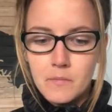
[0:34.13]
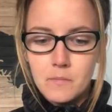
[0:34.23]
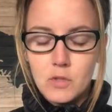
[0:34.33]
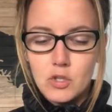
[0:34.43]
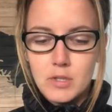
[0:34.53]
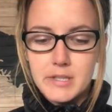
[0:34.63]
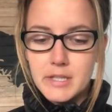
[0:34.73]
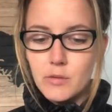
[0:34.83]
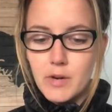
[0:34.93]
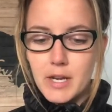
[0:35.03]
The
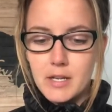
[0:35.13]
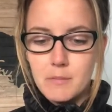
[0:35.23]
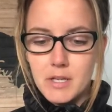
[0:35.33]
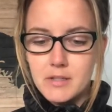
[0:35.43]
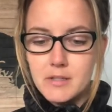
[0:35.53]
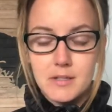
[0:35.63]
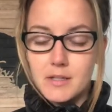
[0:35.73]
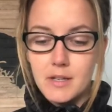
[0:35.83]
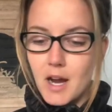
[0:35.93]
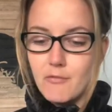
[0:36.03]
drizzling rain and mist
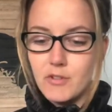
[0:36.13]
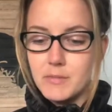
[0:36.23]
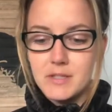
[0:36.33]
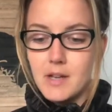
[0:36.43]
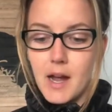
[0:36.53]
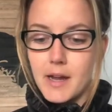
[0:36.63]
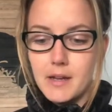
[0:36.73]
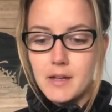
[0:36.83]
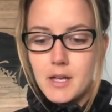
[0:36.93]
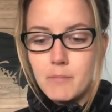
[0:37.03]
didn't come from the sky,
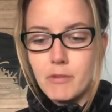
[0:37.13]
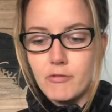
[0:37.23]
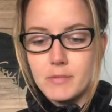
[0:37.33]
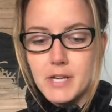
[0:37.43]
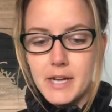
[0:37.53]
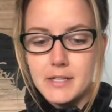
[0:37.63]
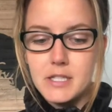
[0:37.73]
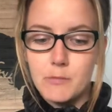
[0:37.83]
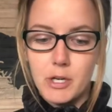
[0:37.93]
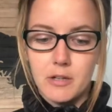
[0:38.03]
but from tiny
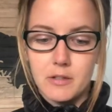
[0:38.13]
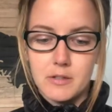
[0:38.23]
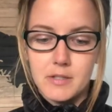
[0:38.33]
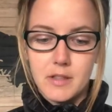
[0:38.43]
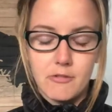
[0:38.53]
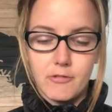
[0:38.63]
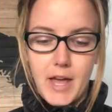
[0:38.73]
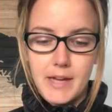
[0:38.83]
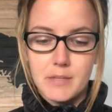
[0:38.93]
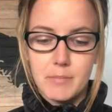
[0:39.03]
sprinklers in the
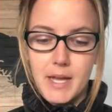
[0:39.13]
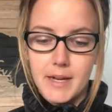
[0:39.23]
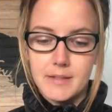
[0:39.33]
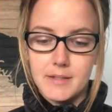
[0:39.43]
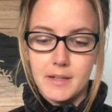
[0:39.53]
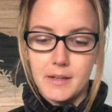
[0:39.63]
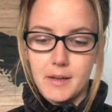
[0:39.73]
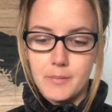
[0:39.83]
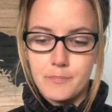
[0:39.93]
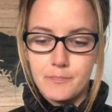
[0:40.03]
flat, black ceiling.
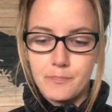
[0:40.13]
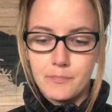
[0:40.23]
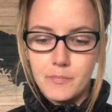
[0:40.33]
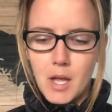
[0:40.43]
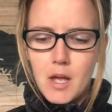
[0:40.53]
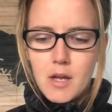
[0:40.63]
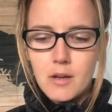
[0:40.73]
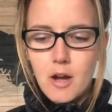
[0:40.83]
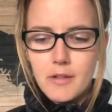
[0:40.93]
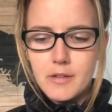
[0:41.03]

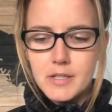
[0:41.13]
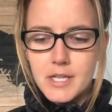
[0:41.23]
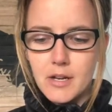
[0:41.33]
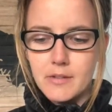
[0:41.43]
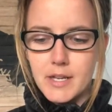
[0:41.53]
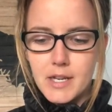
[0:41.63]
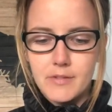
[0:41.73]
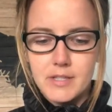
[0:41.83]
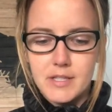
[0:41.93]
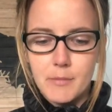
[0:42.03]
Goth could tell that even
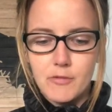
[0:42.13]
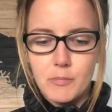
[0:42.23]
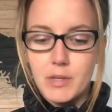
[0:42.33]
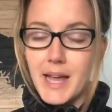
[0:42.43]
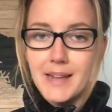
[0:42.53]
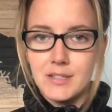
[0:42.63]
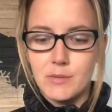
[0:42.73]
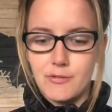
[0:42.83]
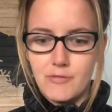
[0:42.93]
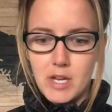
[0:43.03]
some of the plants were
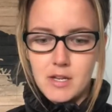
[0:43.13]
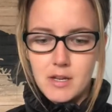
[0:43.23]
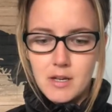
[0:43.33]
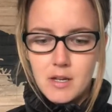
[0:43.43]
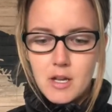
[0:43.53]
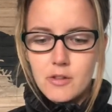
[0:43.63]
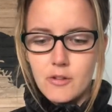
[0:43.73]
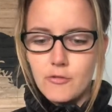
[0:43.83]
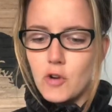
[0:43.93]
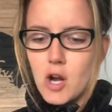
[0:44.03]
fake, their
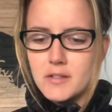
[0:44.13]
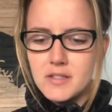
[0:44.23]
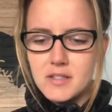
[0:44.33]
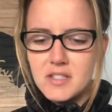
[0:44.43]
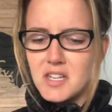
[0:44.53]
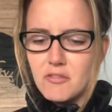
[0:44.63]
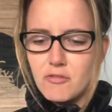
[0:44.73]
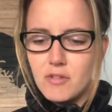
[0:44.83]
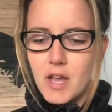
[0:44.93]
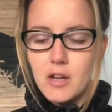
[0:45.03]
fronds stiff
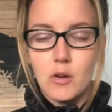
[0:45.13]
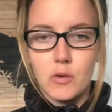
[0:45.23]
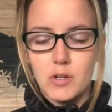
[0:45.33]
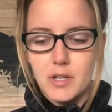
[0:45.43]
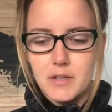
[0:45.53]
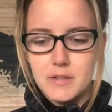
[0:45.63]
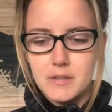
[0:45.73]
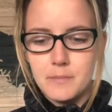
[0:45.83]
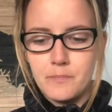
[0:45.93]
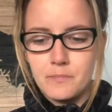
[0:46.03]
and odorless.
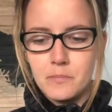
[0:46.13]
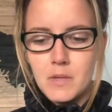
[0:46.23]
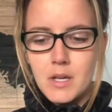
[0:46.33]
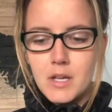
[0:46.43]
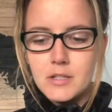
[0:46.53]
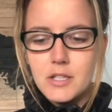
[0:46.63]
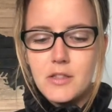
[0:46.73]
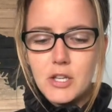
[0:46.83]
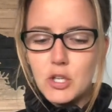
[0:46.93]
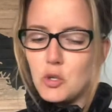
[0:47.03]
Did the
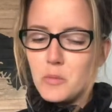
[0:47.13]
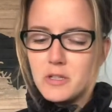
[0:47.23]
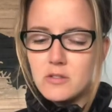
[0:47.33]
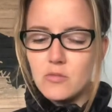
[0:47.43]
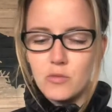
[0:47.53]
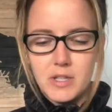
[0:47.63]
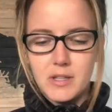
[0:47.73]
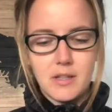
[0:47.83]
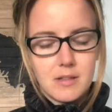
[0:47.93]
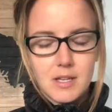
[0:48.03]
humans really
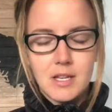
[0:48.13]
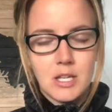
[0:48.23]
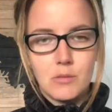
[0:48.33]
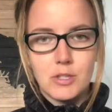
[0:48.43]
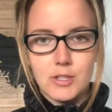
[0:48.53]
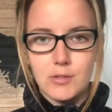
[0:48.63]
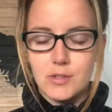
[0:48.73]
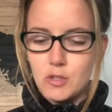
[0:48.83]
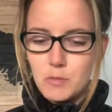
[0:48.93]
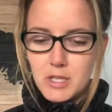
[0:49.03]
think he was so
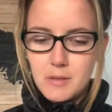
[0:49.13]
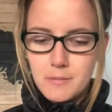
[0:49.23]
stupid?